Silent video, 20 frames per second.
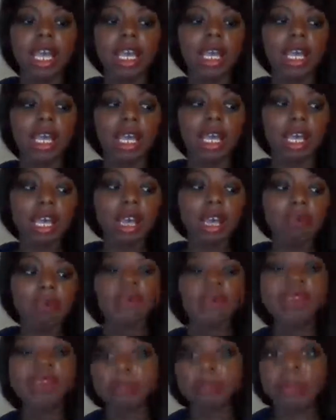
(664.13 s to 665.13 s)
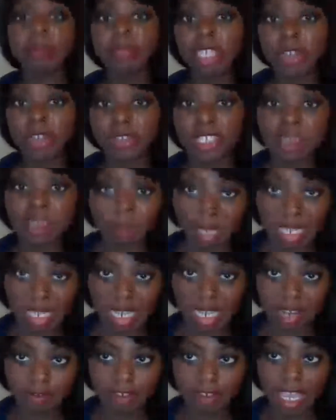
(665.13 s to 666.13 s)
sent me an
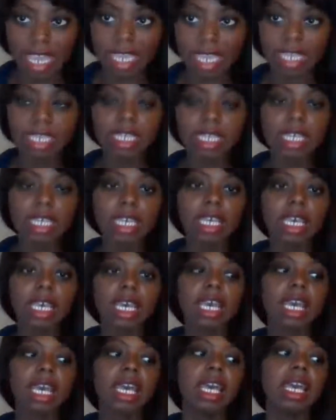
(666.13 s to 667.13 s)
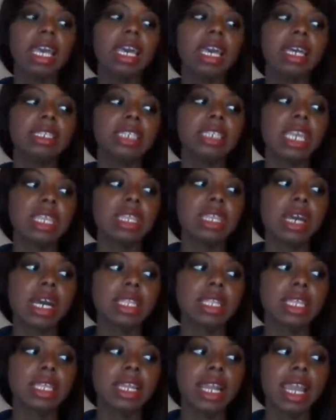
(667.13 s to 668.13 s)
invite, and he thought
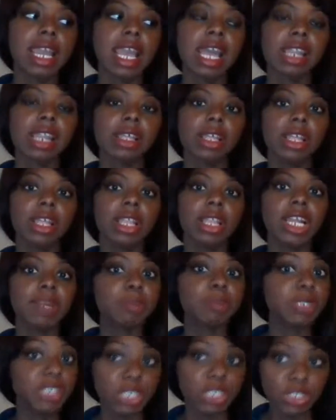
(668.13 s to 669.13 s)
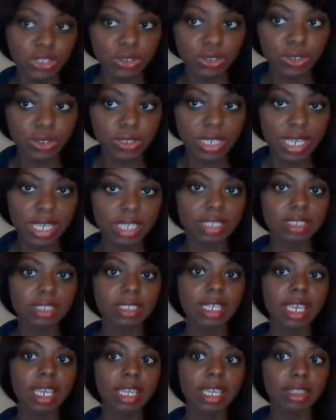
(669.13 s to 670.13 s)
that I had a lot of potential
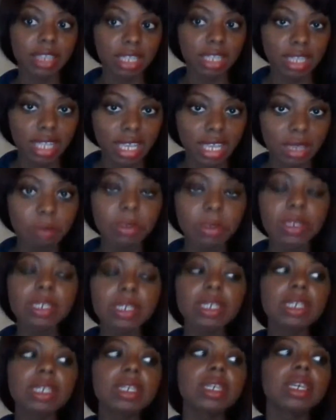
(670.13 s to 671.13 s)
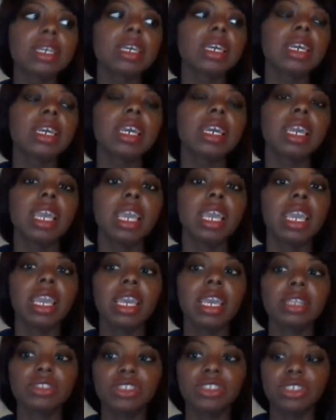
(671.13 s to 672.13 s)
in the club,
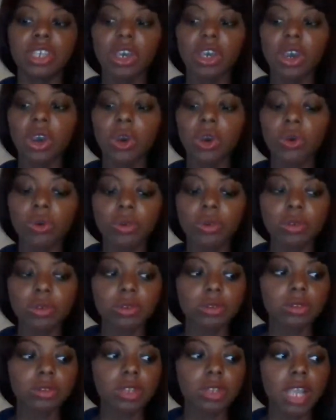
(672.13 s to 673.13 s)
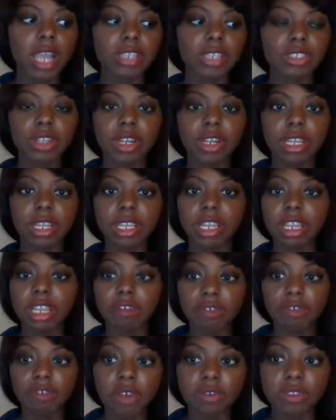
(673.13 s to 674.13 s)
and so I started
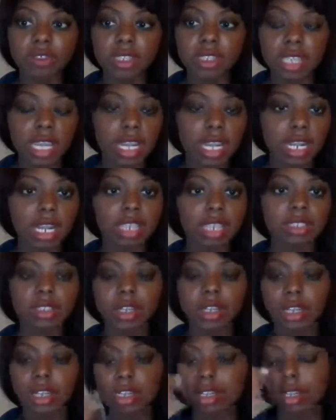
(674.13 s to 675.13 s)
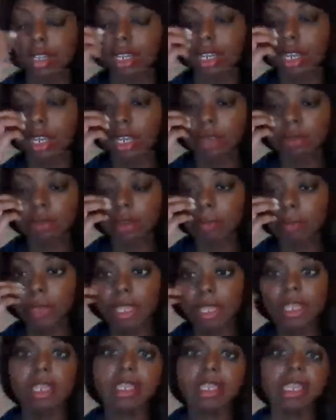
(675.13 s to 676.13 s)
getting involved there. I started
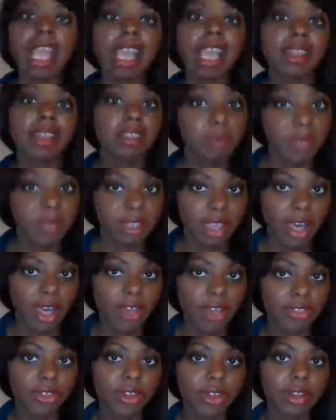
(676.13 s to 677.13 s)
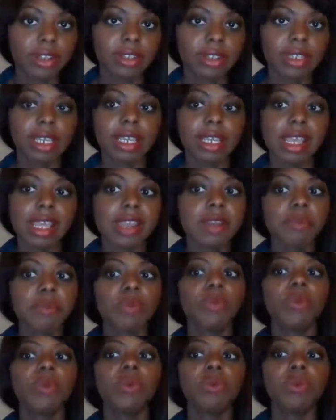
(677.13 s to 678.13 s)
competing in academic decathlon and ended up
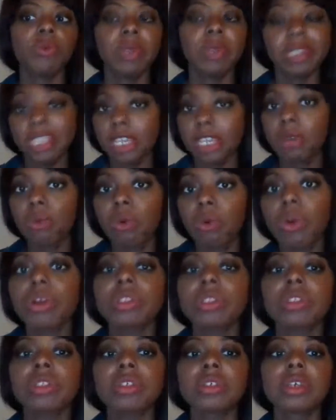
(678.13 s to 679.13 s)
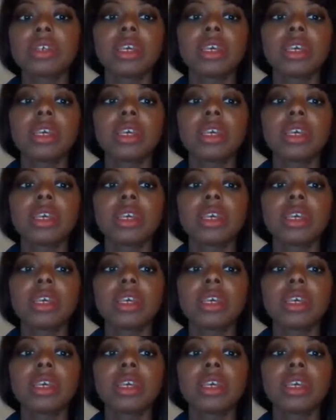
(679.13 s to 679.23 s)
winning awards.